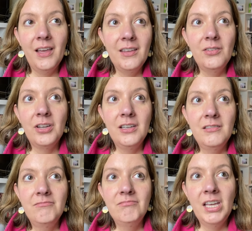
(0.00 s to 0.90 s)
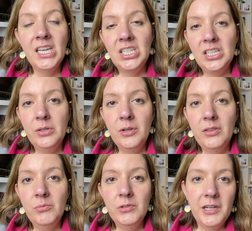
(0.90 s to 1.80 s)
that you can handle it
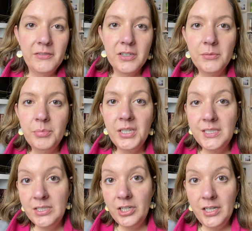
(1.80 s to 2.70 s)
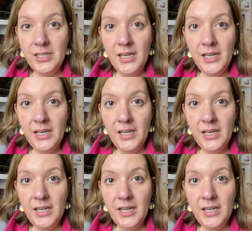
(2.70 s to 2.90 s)
with whatever place you're in